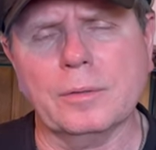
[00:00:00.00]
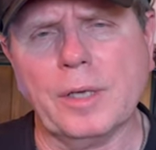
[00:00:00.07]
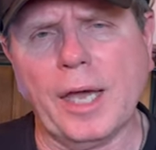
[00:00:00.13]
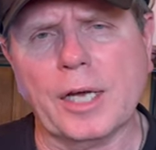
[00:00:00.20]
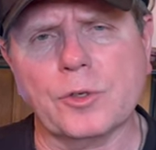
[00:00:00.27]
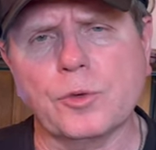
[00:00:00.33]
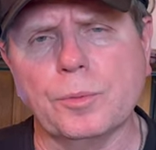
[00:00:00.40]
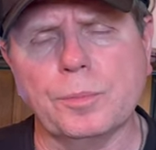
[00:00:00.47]

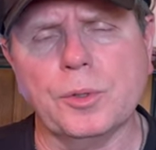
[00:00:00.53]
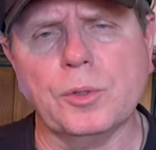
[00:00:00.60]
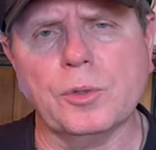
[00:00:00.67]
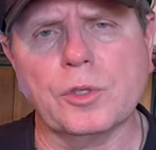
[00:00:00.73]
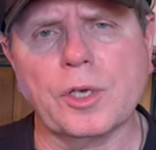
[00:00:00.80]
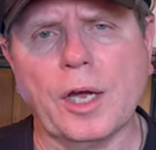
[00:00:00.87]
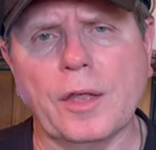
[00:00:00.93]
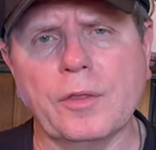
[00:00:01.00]

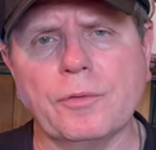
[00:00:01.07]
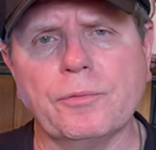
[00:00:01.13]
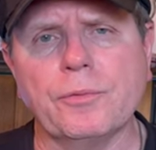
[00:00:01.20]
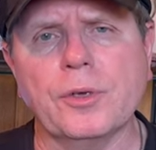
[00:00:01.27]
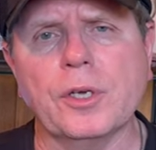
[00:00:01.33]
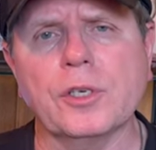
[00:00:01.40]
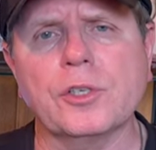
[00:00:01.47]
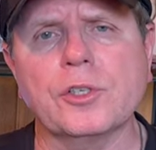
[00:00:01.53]
attributes on the
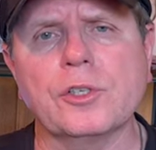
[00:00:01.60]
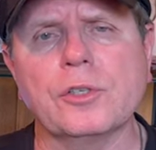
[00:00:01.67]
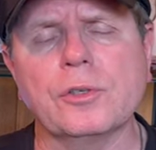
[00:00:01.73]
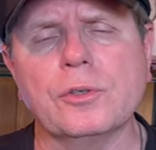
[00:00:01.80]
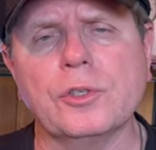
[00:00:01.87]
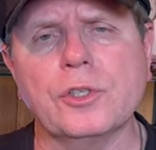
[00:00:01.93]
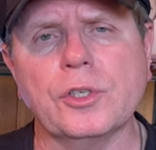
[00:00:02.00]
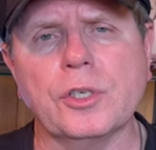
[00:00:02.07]
fish to
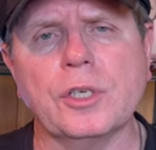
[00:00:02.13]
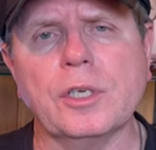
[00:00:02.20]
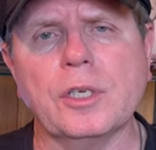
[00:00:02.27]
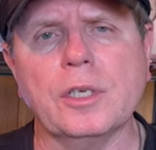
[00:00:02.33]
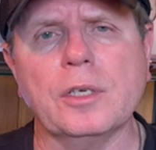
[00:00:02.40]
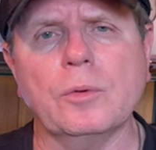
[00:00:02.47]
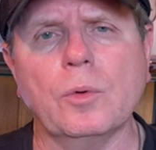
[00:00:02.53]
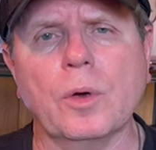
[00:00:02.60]

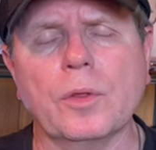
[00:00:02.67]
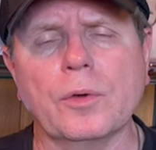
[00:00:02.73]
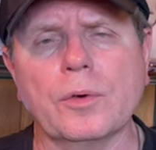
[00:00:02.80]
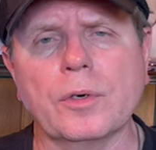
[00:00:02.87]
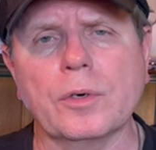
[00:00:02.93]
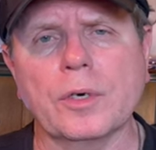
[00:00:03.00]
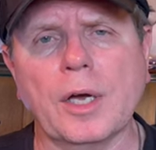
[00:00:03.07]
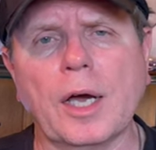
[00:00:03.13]
see
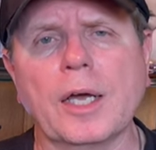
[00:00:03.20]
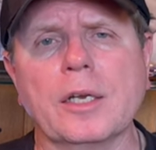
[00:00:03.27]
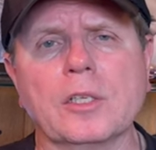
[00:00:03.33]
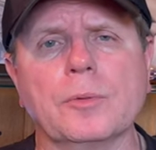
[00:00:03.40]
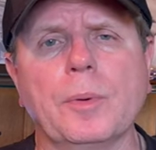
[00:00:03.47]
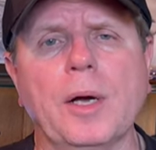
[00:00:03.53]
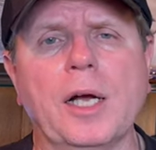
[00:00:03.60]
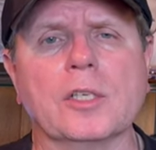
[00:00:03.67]
whether or not
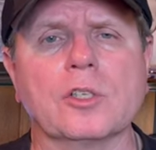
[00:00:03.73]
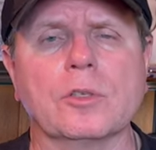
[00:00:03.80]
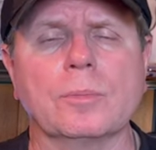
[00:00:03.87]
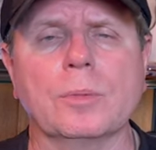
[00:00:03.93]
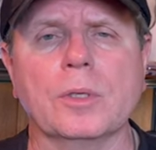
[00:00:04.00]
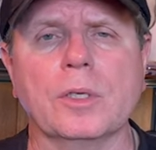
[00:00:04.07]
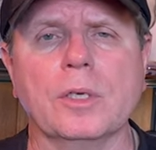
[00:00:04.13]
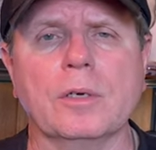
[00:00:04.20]
it's
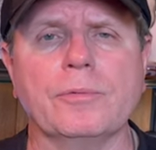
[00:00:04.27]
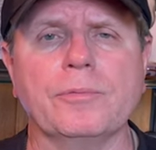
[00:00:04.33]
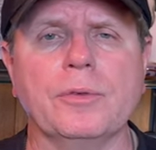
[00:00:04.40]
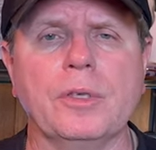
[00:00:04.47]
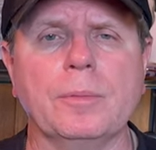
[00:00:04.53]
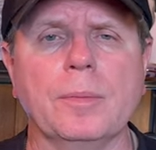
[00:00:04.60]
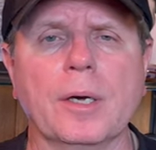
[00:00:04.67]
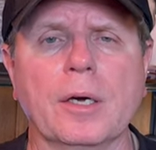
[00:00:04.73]
possibly a
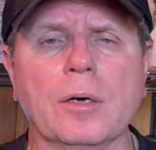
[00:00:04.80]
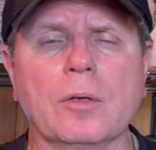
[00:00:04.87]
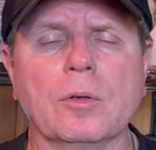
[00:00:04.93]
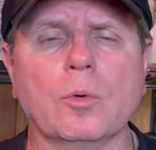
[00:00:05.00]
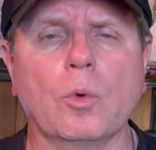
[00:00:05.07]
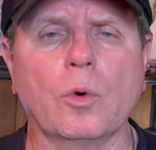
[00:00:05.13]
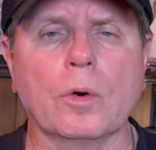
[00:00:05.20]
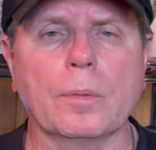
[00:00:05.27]

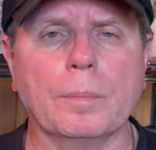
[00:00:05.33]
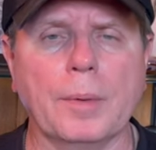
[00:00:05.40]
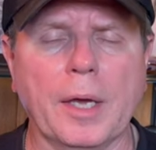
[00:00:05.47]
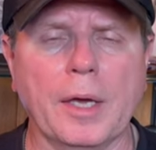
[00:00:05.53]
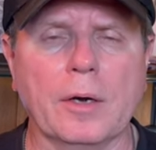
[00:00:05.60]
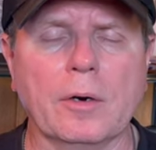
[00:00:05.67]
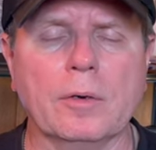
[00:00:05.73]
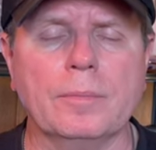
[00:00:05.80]
female or a
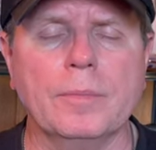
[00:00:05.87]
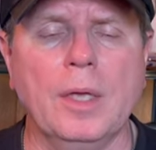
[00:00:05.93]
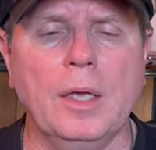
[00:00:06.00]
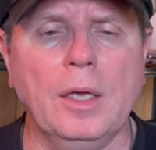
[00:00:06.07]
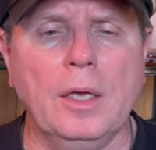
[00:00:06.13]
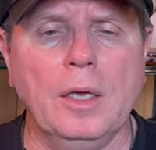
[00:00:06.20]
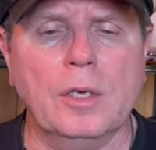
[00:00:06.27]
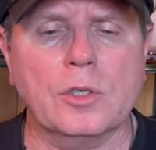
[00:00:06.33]
male.
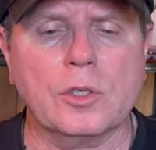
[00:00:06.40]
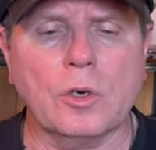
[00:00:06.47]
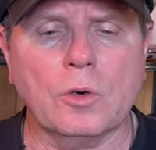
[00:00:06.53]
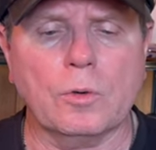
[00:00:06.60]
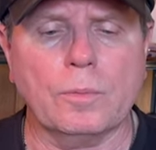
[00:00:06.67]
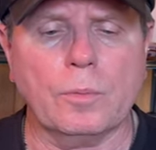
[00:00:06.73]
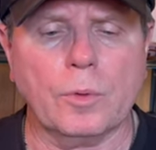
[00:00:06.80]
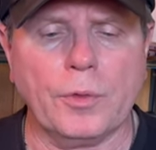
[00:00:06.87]

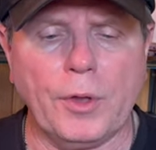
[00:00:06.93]
So, well,